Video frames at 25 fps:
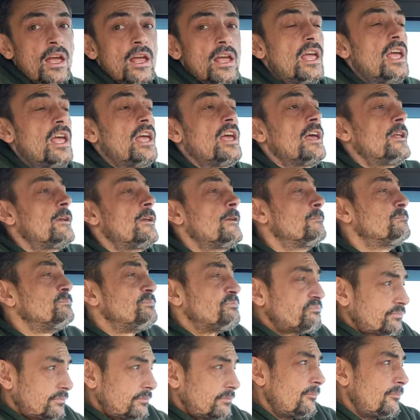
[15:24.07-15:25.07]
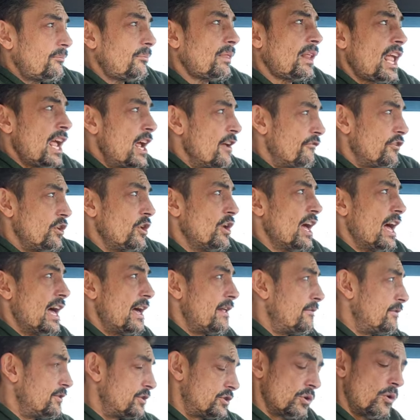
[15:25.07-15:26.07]
And if you
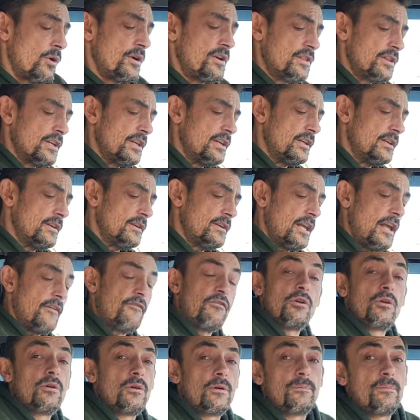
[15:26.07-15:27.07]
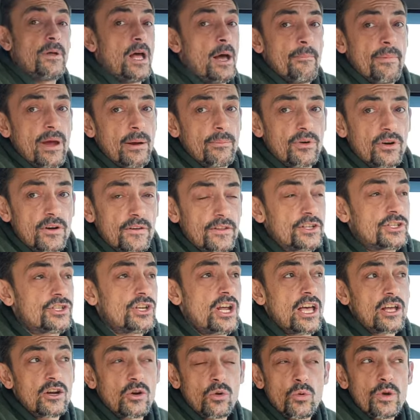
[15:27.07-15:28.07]
had joined the if you're a member of the
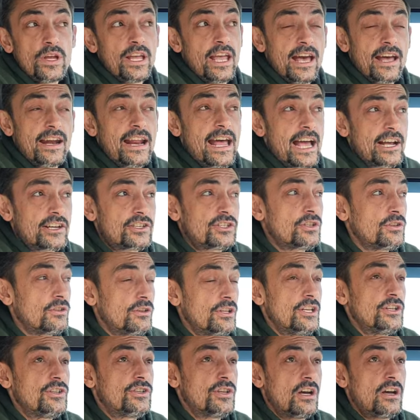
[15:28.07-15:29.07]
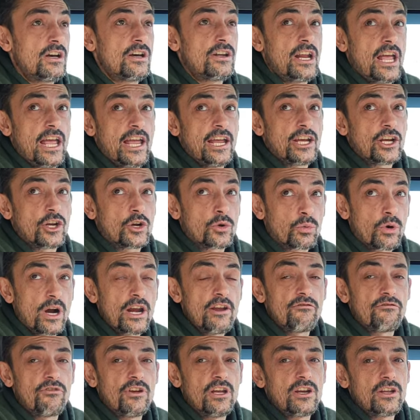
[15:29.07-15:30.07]
channel we had actually done a
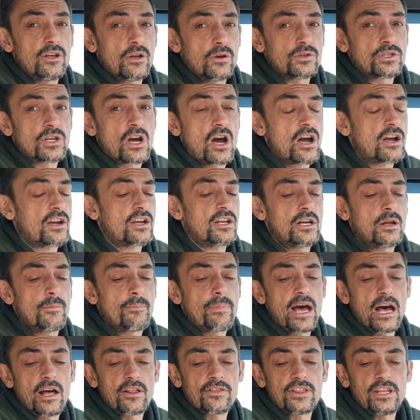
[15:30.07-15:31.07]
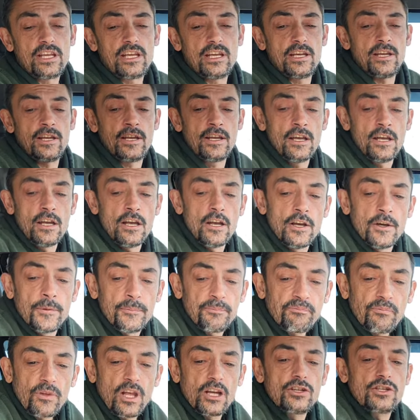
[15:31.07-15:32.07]
great video talking about the
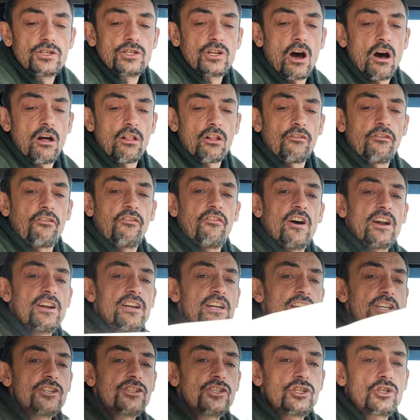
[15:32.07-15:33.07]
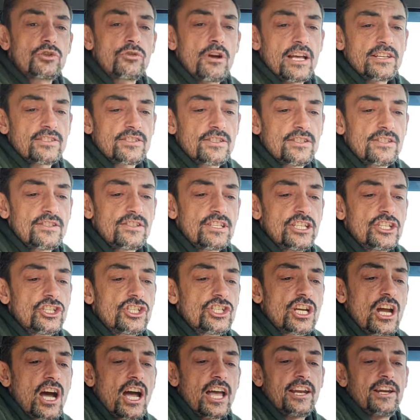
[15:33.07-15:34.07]
dollar funding stresses in
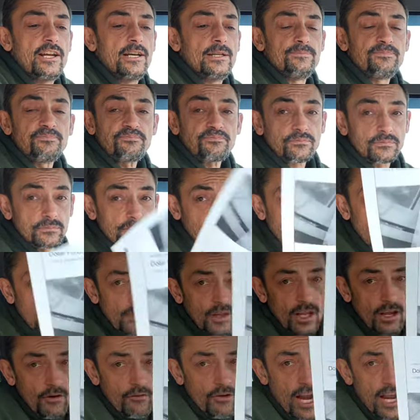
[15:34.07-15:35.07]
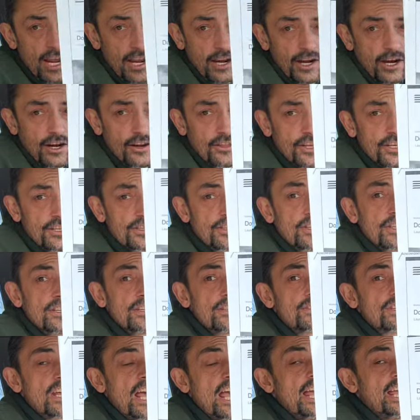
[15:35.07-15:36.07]
china right here this
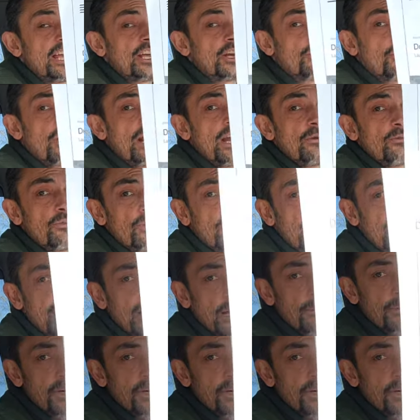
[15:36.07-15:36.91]
is a great read i'm